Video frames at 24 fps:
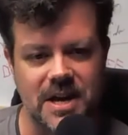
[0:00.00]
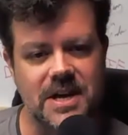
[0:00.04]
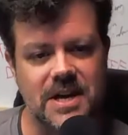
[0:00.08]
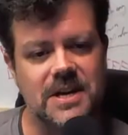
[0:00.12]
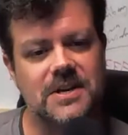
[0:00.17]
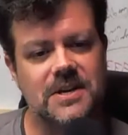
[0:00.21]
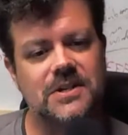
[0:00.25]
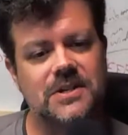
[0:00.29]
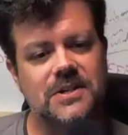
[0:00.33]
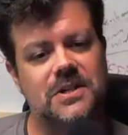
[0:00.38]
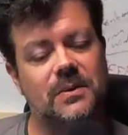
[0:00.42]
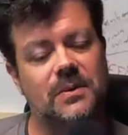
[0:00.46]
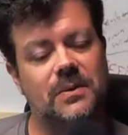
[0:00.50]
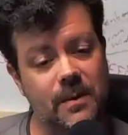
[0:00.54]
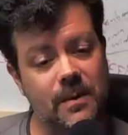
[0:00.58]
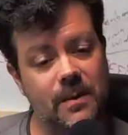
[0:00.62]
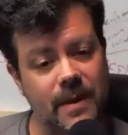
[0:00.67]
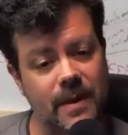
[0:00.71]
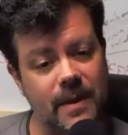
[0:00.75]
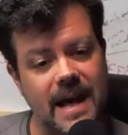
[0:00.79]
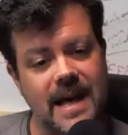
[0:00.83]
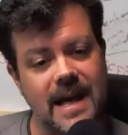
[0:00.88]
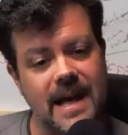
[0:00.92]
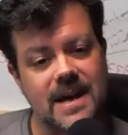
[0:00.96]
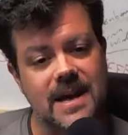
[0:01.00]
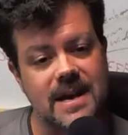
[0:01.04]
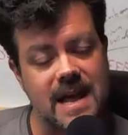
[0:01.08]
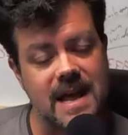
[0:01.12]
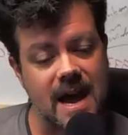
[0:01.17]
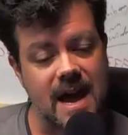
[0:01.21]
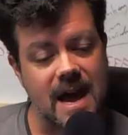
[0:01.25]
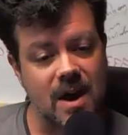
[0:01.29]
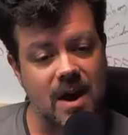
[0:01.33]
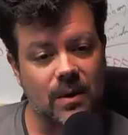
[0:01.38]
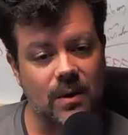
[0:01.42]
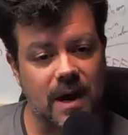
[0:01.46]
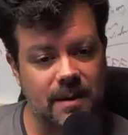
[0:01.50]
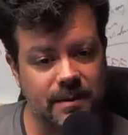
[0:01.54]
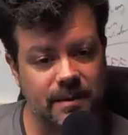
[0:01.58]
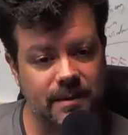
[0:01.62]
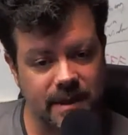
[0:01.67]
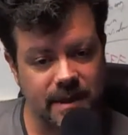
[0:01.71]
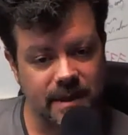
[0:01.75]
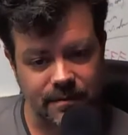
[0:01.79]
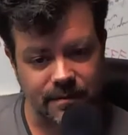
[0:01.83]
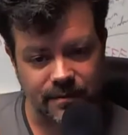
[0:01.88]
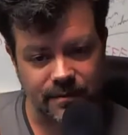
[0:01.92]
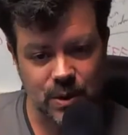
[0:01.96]
So anyway, now I'm going to
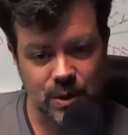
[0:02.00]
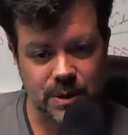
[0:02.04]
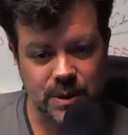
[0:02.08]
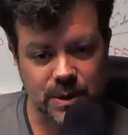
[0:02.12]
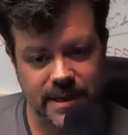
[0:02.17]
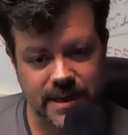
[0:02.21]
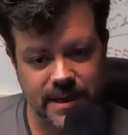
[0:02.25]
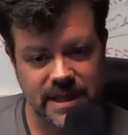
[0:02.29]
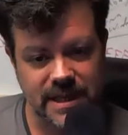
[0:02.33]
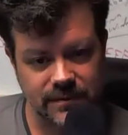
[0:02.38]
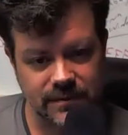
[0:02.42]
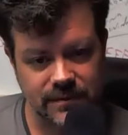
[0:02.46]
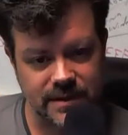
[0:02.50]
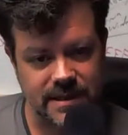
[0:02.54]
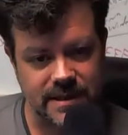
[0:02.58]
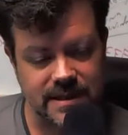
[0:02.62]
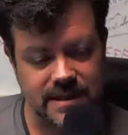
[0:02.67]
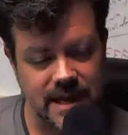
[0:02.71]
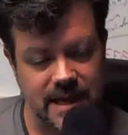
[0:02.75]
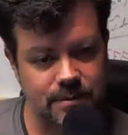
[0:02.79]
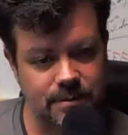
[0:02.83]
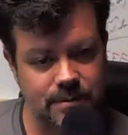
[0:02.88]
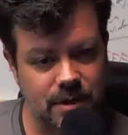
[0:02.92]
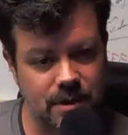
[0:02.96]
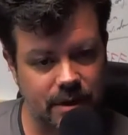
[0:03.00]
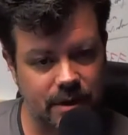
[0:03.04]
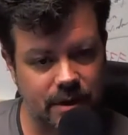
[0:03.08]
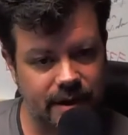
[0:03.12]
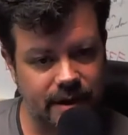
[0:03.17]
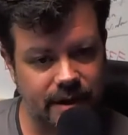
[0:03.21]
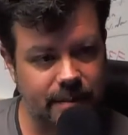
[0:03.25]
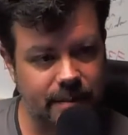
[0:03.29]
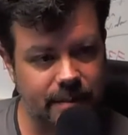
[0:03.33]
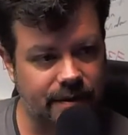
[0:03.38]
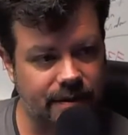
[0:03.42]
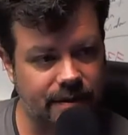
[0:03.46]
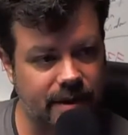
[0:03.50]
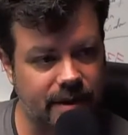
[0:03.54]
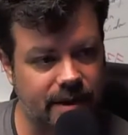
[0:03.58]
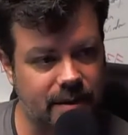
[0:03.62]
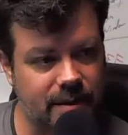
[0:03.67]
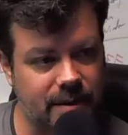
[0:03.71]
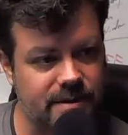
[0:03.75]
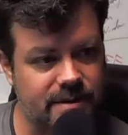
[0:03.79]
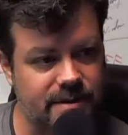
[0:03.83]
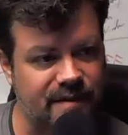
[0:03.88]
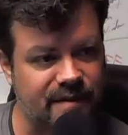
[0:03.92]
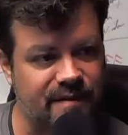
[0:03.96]
force myself to stop talking about that. That
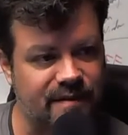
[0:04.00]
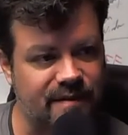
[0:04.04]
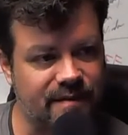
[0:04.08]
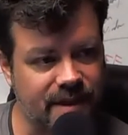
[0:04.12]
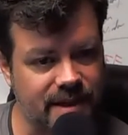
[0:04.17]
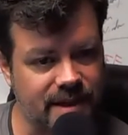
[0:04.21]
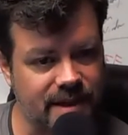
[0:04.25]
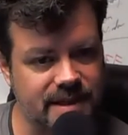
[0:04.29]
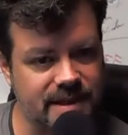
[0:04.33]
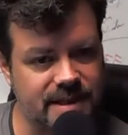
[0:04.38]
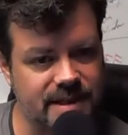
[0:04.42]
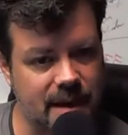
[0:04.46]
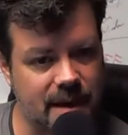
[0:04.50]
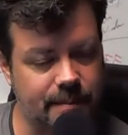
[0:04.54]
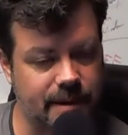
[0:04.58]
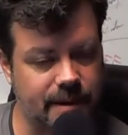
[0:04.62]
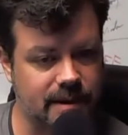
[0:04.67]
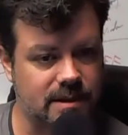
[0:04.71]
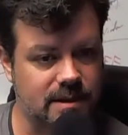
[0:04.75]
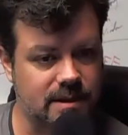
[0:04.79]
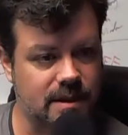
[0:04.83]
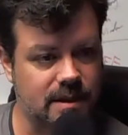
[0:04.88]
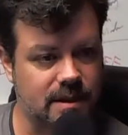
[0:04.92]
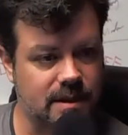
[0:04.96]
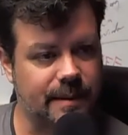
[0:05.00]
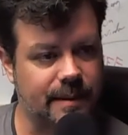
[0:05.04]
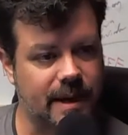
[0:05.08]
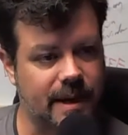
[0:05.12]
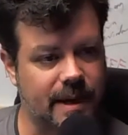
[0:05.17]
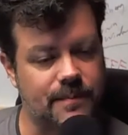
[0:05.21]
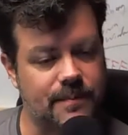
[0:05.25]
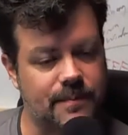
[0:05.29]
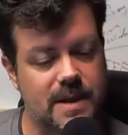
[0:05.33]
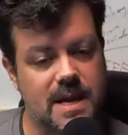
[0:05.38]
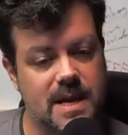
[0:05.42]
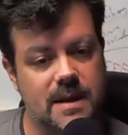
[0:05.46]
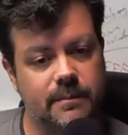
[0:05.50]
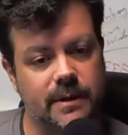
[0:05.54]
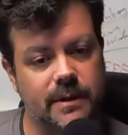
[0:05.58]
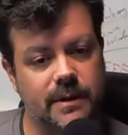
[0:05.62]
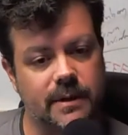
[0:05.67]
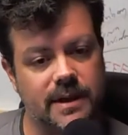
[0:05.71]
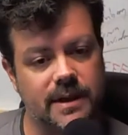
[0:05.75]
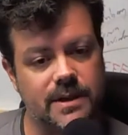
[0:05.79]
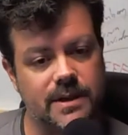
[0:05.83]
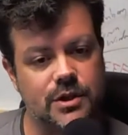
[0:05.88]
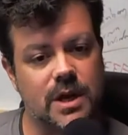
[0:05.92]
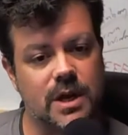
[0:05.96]
was a fun topic to talk about. But
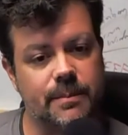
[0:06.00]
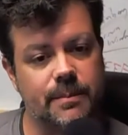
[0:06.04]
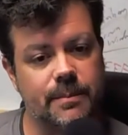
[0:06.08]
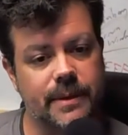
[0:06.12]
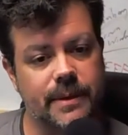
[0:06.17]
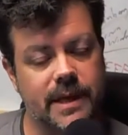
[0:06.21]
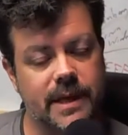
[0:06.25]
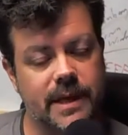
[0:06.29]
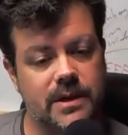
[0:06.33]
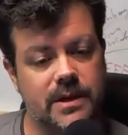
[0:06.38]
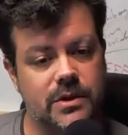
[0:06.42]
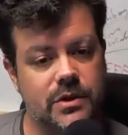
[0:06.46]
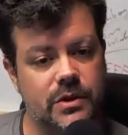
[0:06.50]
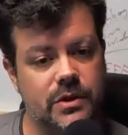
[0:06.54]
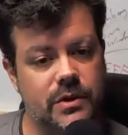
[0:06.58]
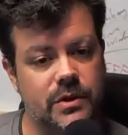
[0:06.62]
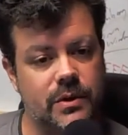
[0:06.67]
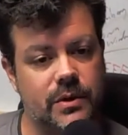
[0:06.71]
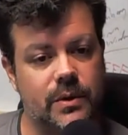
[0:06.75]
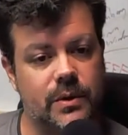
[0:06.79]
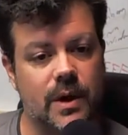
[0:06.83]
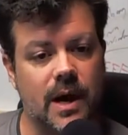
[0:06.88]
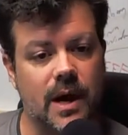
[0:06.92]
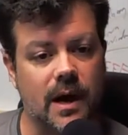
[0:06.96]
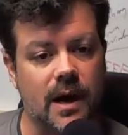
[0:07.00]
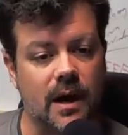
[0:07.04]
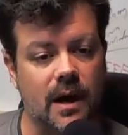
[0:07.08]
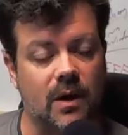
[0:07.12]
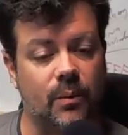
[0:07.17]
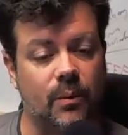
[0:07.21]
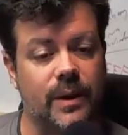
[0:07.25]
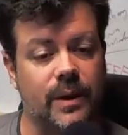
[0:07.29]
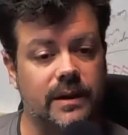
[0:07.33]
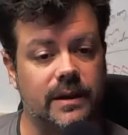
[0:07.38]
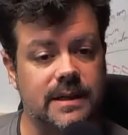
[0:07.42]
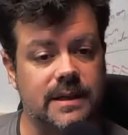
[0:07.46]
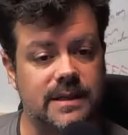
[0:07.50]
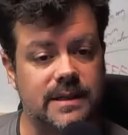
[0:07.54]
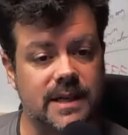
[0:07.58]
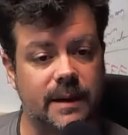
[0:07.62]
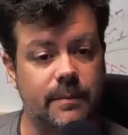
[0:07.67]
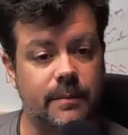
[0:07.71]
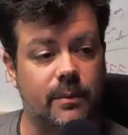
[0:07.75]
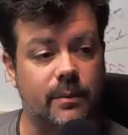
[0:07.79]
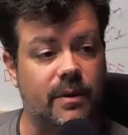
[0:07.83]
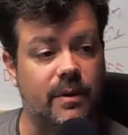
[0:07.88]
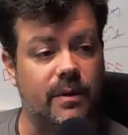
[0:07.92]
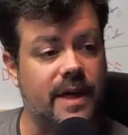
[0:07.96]
let's jump into our weekly
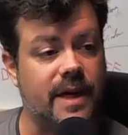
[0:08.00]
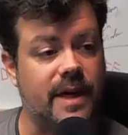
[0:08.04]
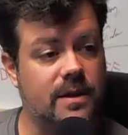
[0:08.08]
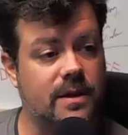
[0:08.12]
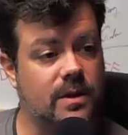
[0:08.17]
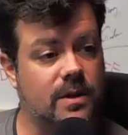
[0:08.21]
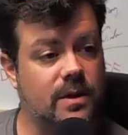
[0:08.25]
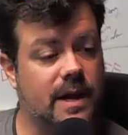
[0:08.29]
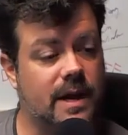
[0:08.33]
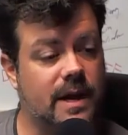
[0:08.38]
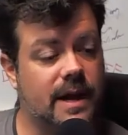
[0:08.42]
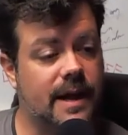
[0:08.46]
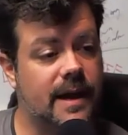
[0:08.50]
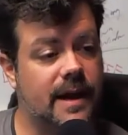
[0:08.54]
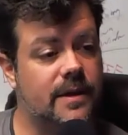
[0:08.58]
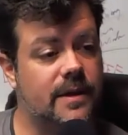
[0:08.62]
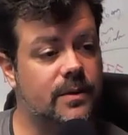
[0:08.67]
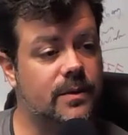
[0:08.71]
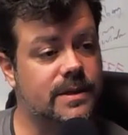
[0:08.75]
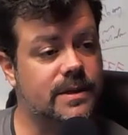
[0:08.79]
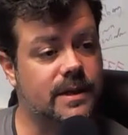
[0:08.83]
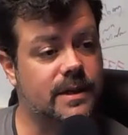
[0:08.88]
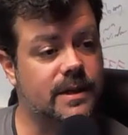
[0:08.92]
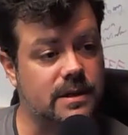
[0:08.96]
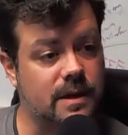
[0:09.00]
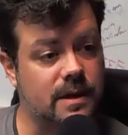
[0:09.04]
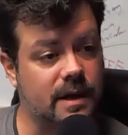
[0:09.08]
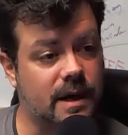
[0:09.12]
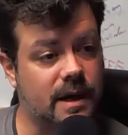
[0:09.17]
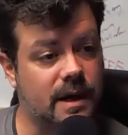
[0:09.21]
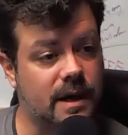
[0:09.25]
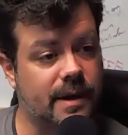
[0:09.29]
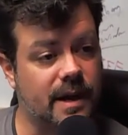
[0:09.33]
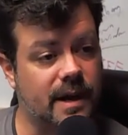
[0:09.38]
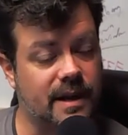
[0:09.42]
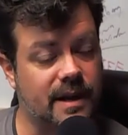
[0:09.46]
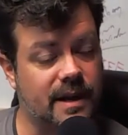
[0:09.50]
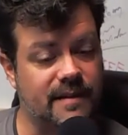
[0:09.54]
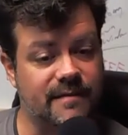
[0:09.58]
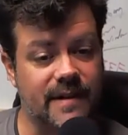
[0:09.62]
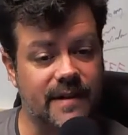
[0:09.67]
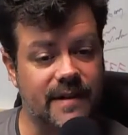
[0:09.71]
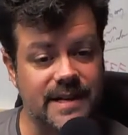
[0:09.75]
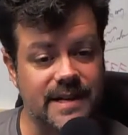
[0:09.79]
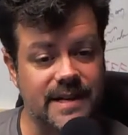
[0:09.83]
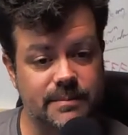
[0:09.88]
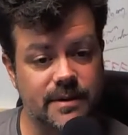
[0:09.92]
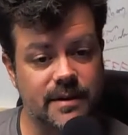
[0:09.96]
segment with Heather. Heather is going to talk about
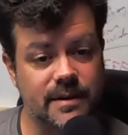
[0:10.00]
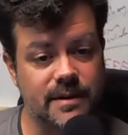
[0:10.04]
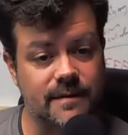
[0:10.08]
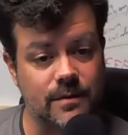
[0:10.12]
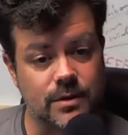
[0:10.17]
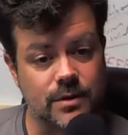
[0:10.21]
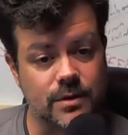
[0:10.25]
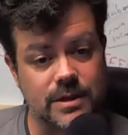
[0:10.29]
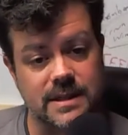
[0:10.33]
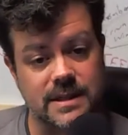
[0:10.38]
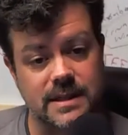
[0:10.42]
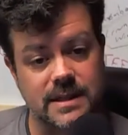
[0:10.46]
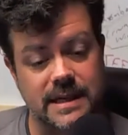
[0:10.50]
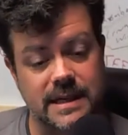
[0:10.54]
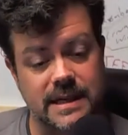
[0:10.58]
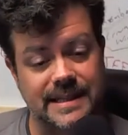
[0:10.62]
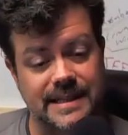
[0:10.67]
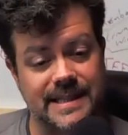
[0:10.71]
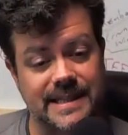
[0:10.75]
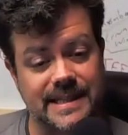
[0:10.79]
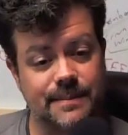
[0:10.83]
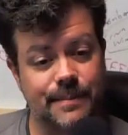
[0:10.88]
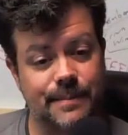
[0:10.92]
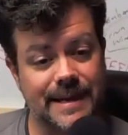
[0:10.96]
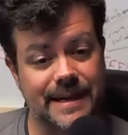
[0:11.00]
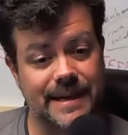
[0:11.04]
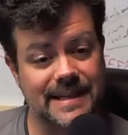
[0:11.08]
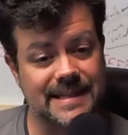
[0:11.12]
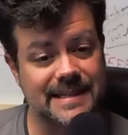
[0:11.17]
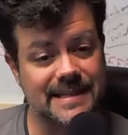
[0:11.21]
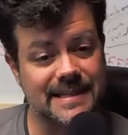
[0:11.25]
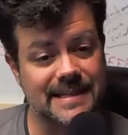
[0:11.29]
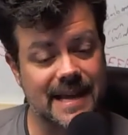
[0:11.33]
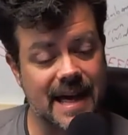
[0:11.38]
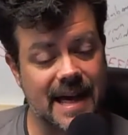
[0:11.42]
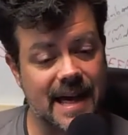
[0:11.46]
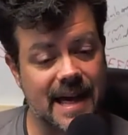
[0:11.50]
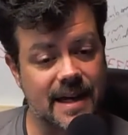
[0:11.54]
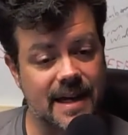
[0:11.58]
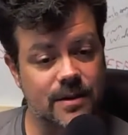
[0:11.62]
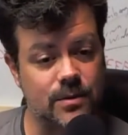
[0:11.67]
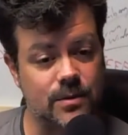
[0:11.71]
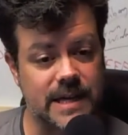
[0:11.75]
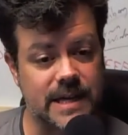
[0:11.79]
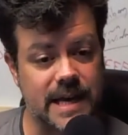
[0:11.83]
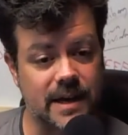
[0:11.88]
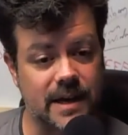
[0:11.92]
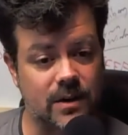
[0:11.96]
investment versus expense. Heather,
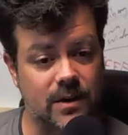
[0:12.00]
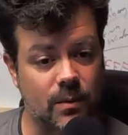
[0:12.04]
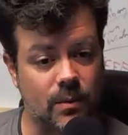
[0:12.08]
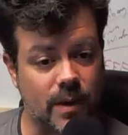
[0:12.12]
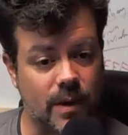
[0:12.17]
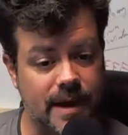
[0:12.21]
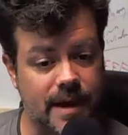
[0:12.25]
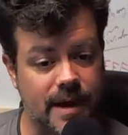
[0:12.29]
take it away.